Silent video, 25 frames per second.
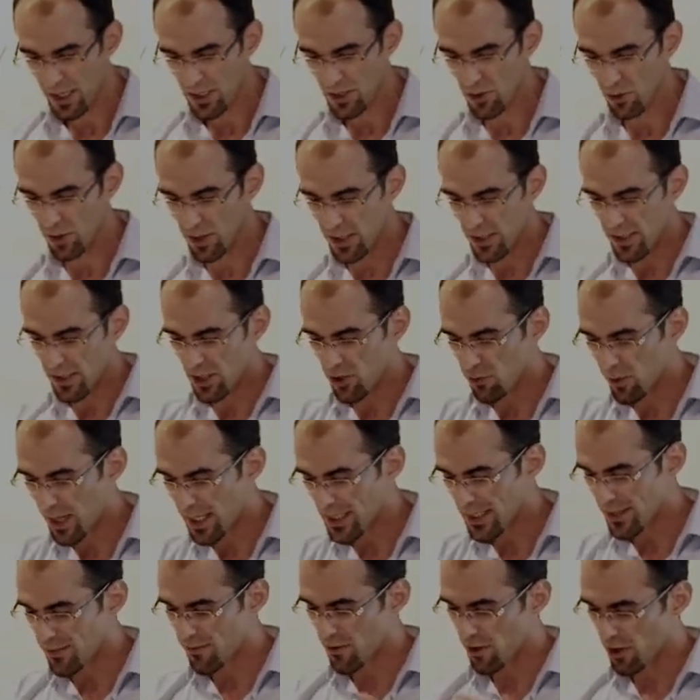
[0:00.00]
So this
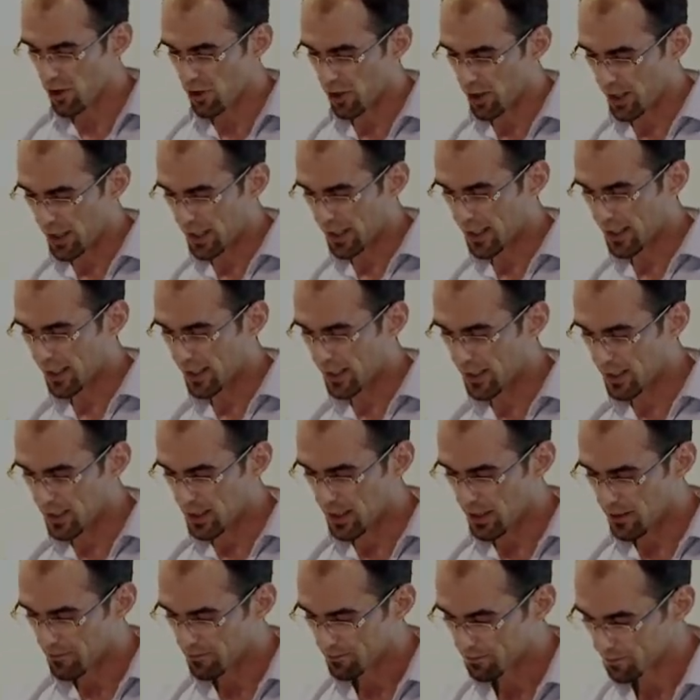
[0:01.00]
transfer learning
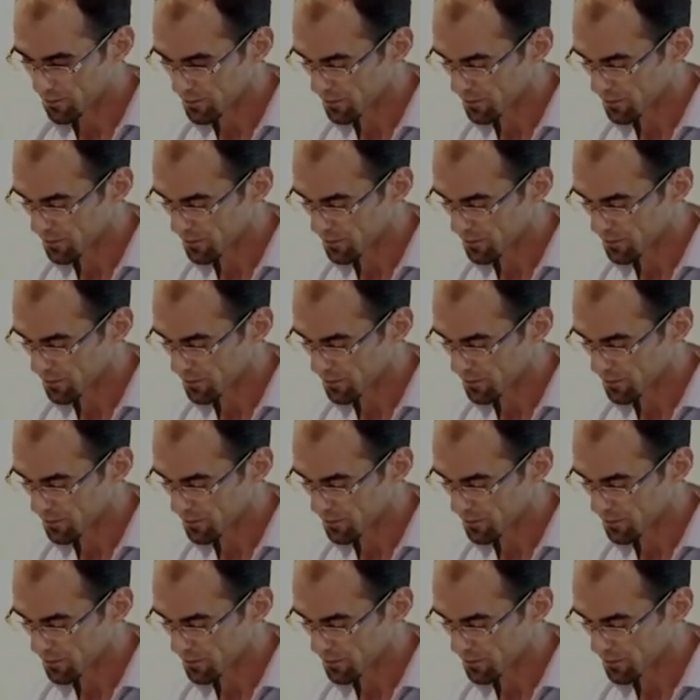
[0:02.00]
idea